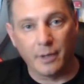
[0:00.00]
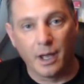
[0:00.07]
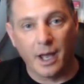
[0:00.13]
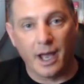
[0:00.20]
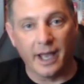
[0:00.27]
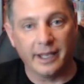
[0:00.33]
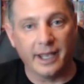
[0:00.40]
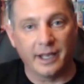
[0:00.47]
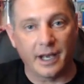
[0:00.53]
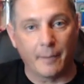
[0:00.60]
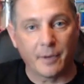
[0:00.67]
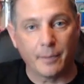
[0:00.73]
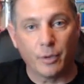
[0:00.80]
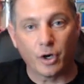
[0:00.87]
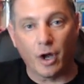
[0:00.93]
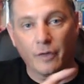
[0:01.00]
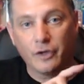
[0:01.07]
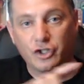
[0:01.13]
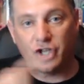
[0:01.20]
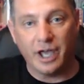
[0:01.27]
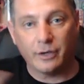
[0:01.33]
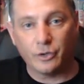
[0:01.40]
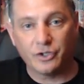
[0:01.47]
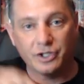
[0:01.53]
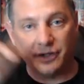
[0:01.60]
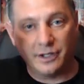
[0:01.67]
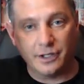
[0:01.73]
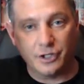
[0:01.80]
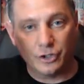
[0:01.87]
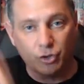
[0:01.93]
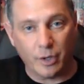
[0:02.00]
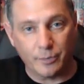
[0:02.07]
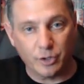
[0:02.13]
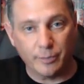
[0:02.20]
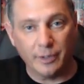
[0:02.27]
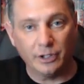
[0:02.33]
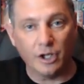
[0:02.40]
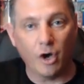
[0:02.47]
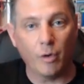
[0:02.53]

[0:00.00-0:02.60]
Again, I'm going to put all the channels in the description below,